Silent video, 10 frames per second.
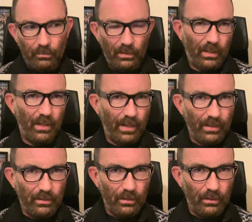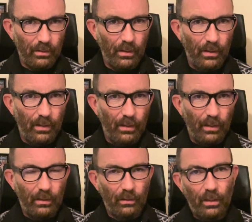connected
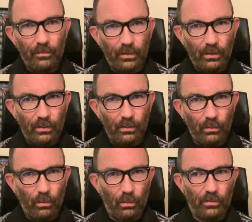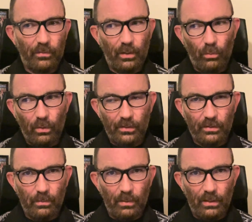and loving, or if they want
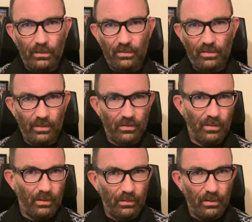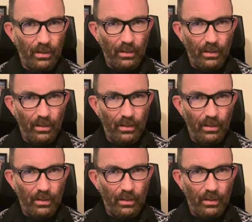to be distant